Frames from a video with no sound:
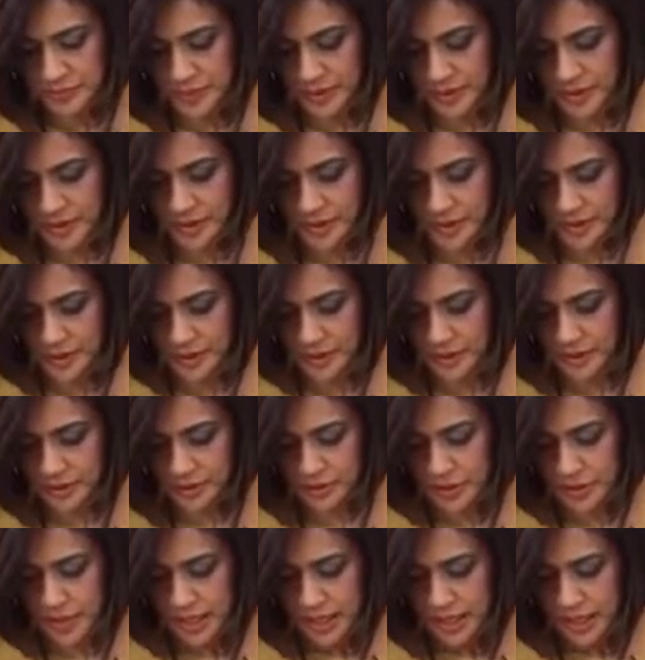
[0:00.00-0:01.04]
There you
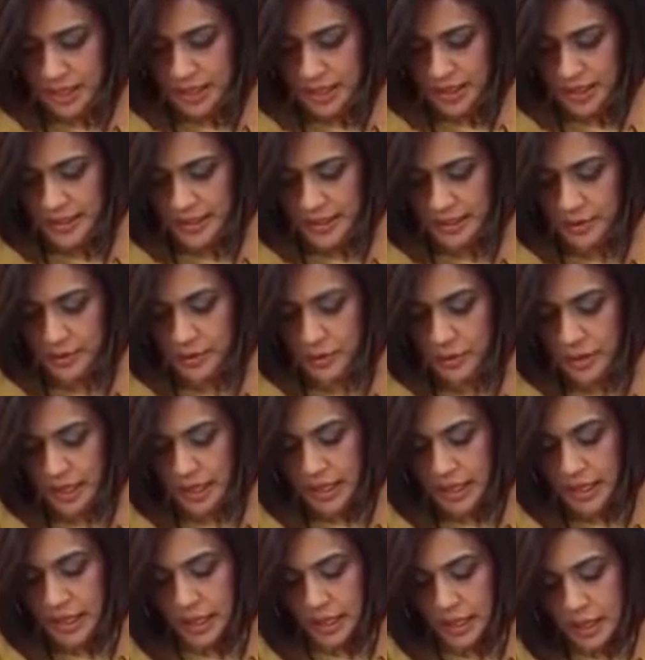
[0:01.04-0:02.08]
go. Now,
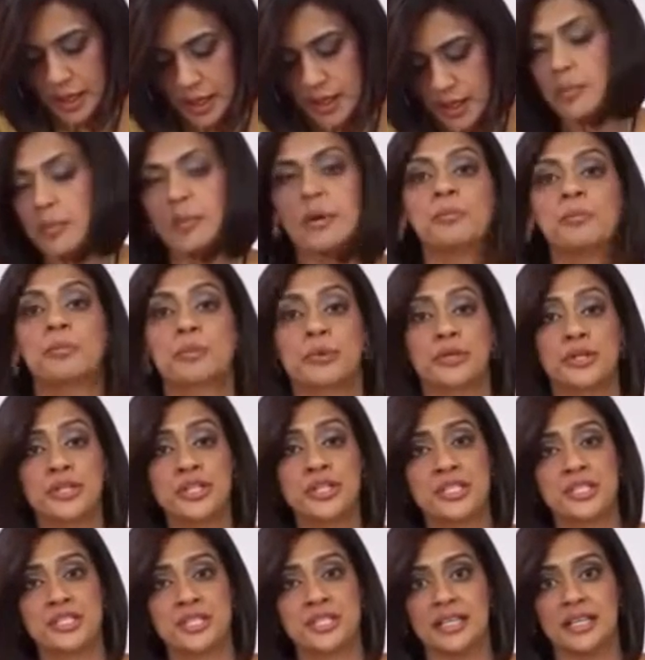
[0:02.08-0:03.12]

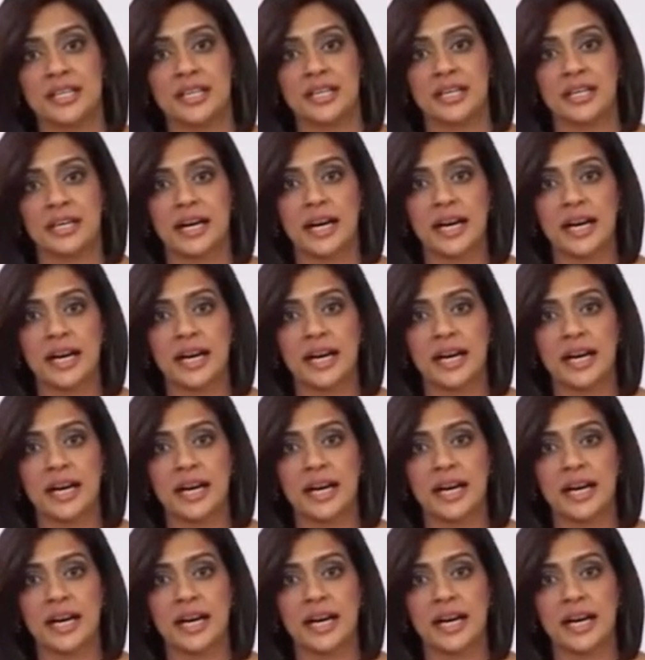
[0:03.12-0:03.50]
personally,